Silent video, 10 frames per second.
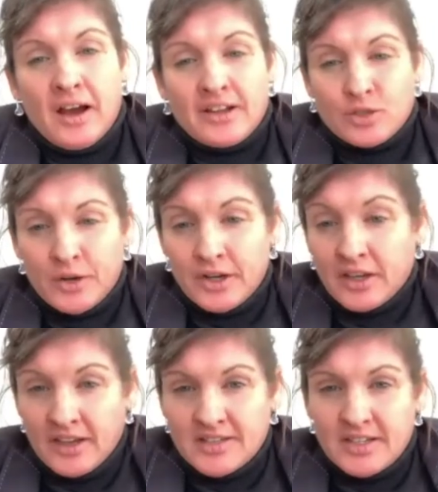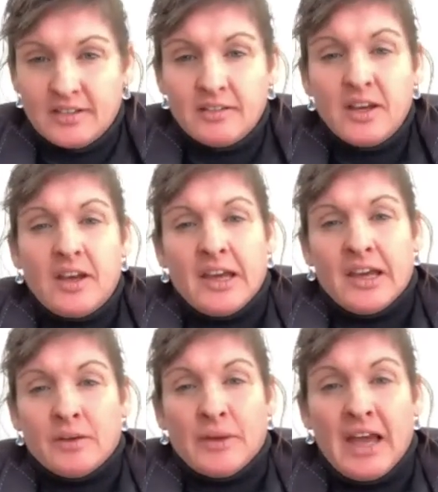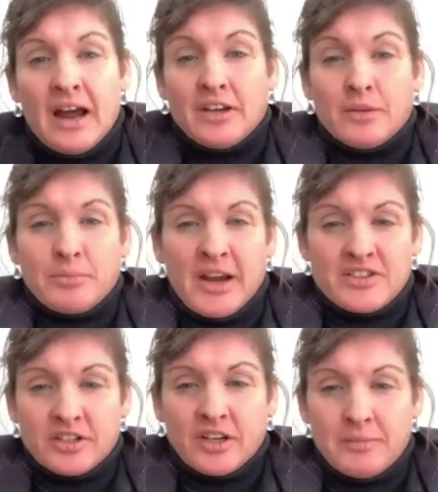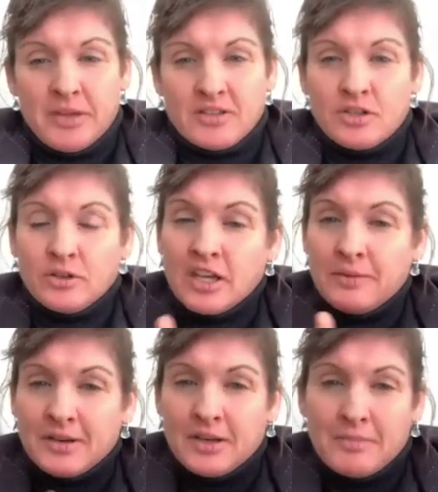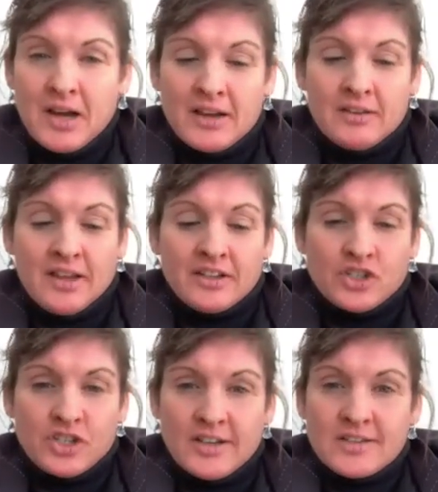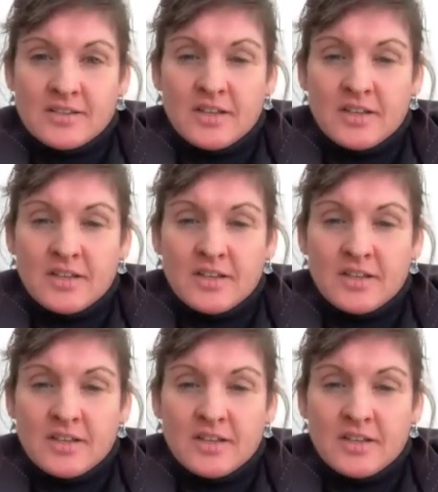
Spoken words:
So we're in Kingston, and we had an appraiser come in. So keeping in mind, they just